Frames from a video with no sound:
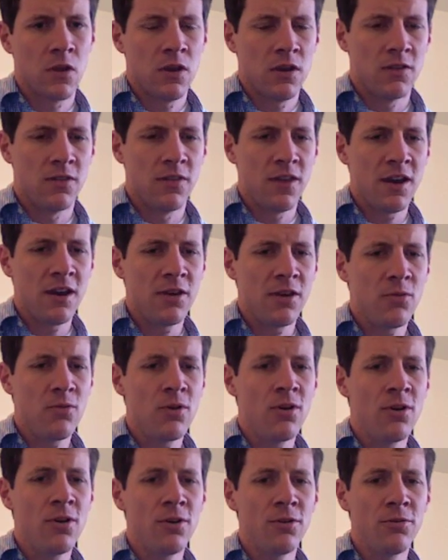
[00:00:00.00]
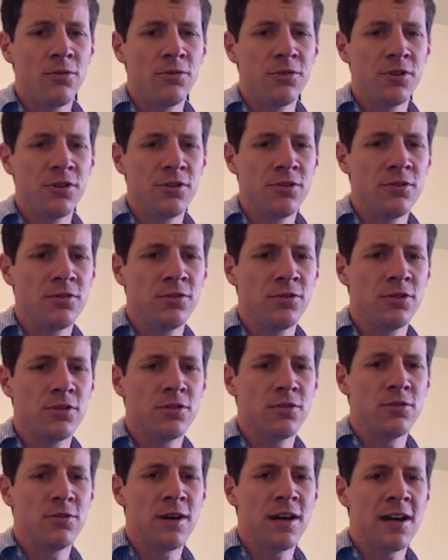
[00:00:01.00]
in that world reduced
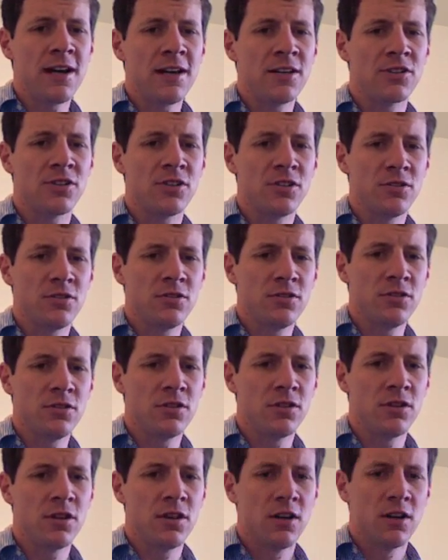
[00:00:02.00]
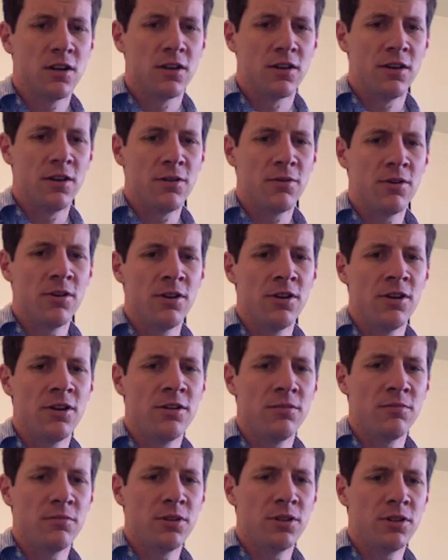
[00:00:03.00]
to ashes, there were
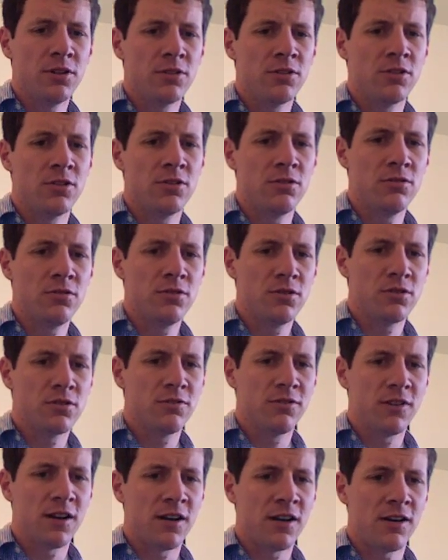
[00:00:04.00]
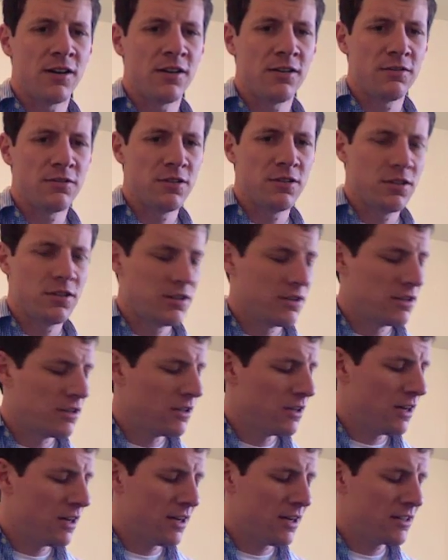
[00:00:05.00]
none but two survived.
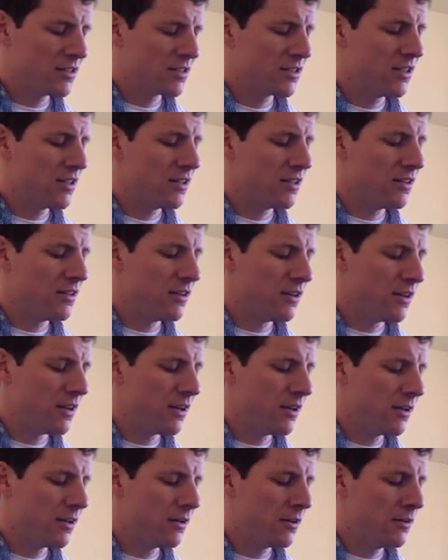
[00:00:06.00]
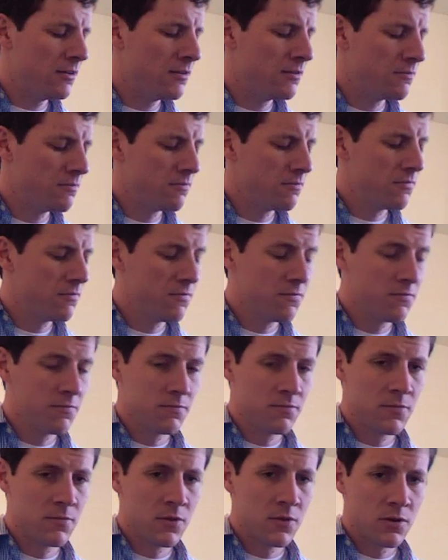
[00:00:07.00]
I stayed the night.
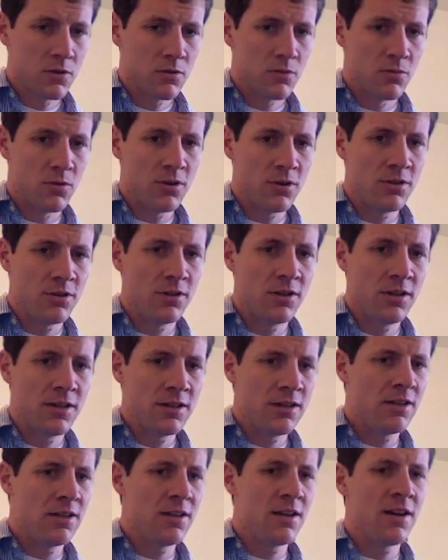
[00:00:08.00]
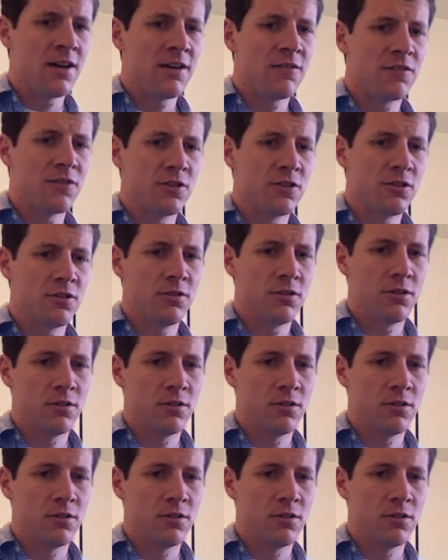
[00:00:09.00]
One day after,